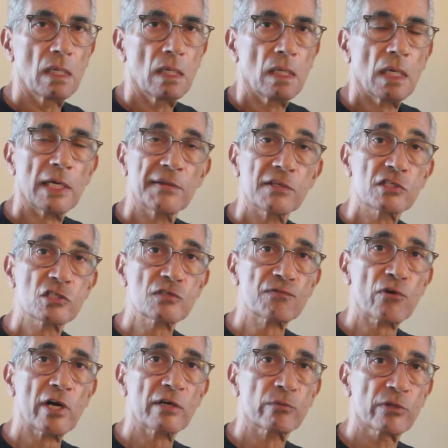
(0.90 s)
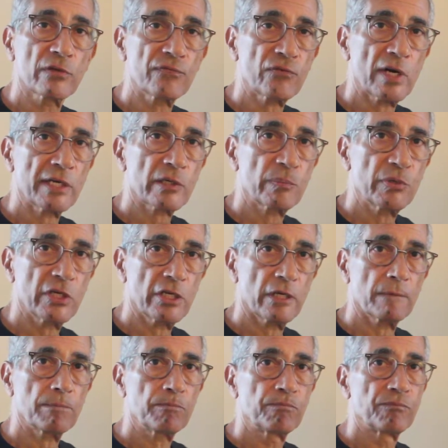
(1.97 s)
Hi, this is Frank with a Frank
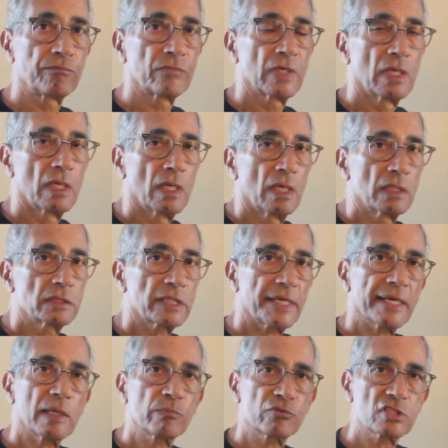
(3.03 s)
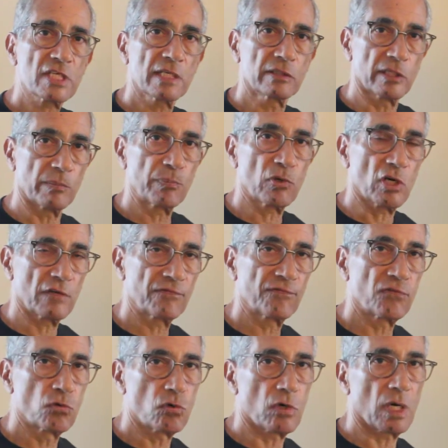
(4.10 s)
Opinion. Today I'm presenting part
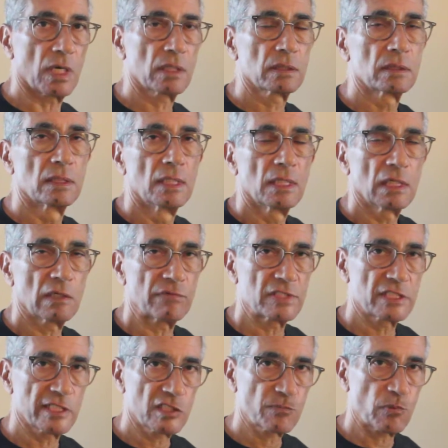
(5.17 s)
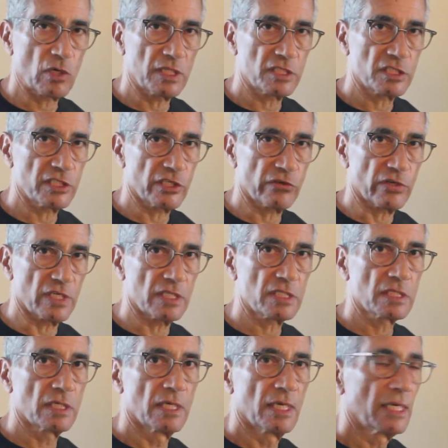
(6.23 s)
4 of a 6-part
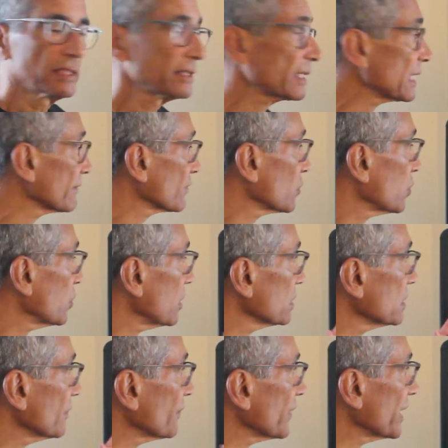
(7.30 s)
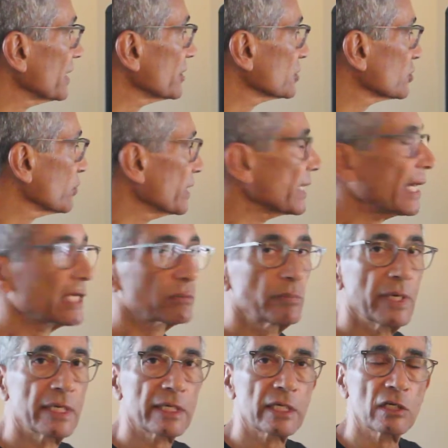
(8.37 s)
series that I've called The Failure to Enact
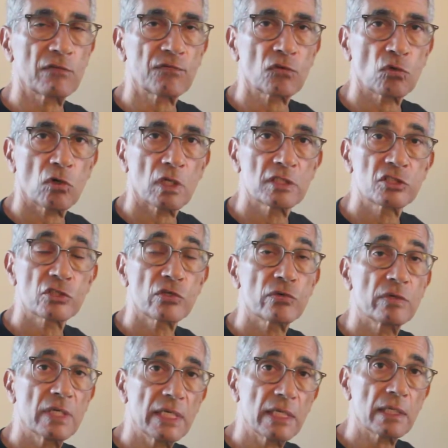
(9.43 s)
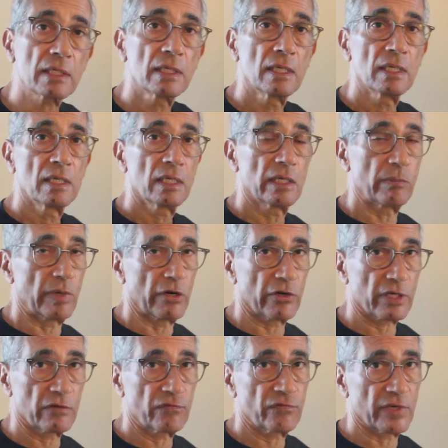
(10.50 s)
Medicare for All is a Unique
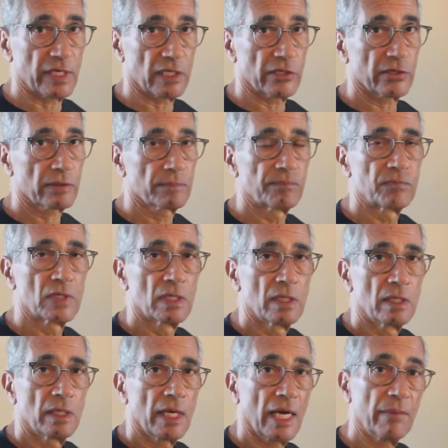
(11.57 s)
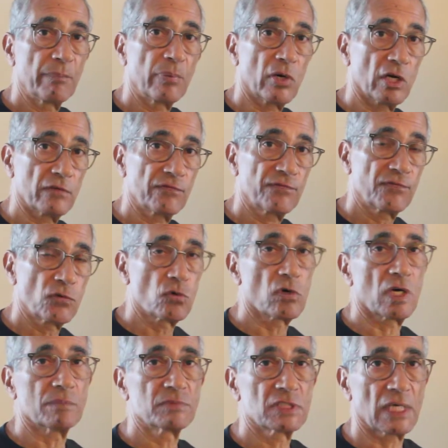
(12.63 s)
American Failure. And part 4,
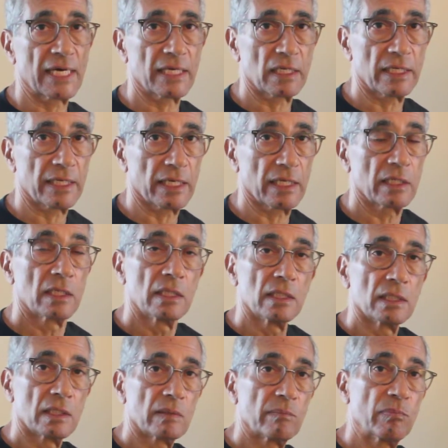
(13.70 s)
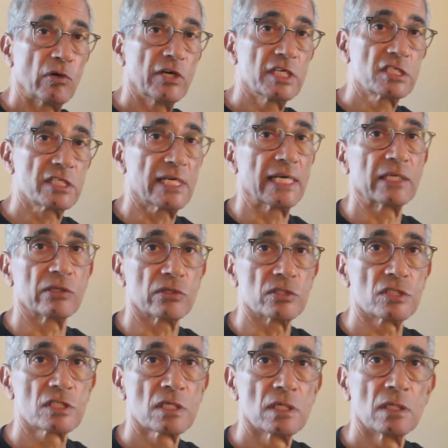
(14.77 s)
I'm titling it, Bernie
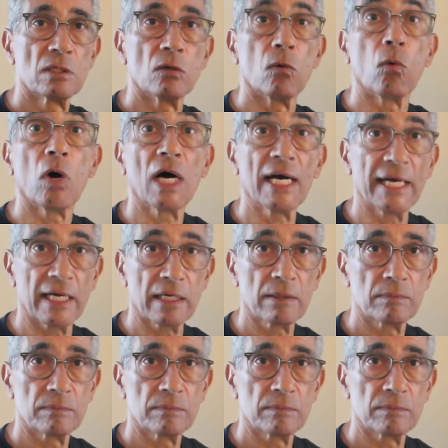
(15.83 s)
Sanders, Why?